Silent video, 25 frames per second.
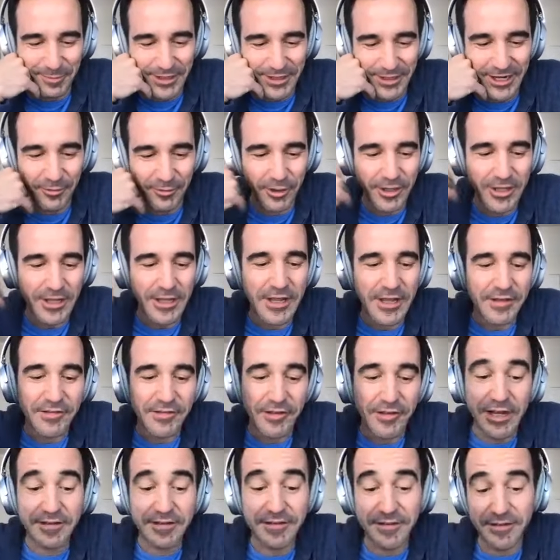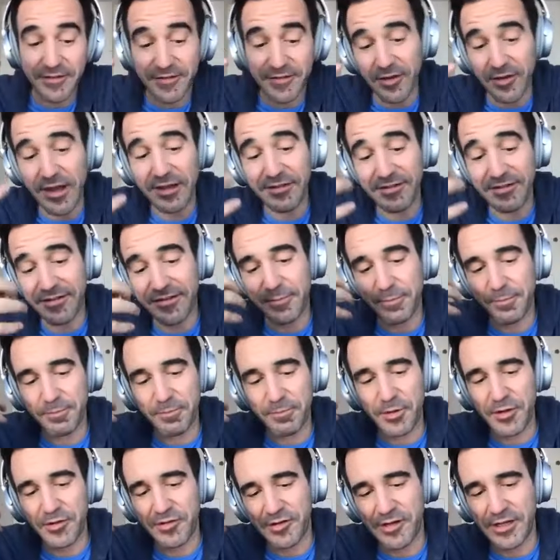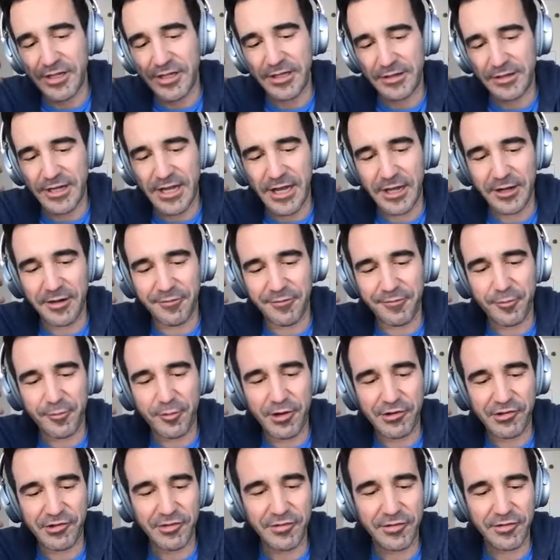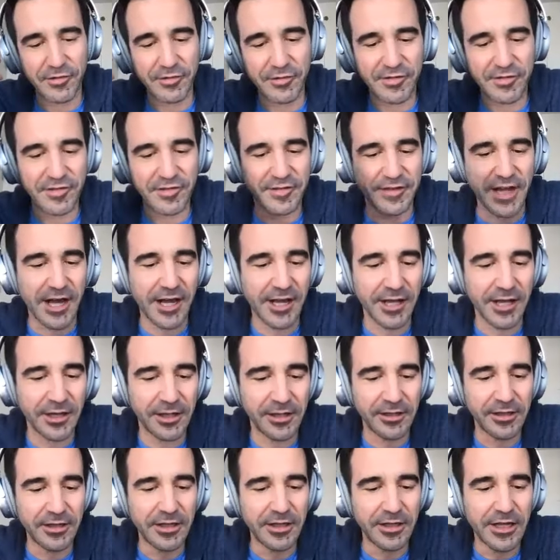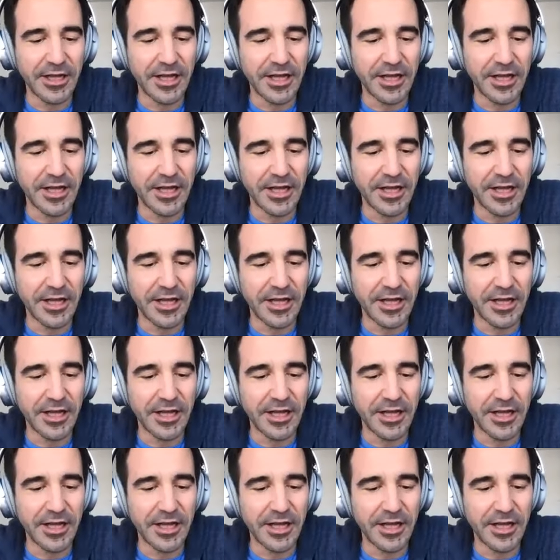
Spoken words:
But anyway, so that's mostly kind of questions on style.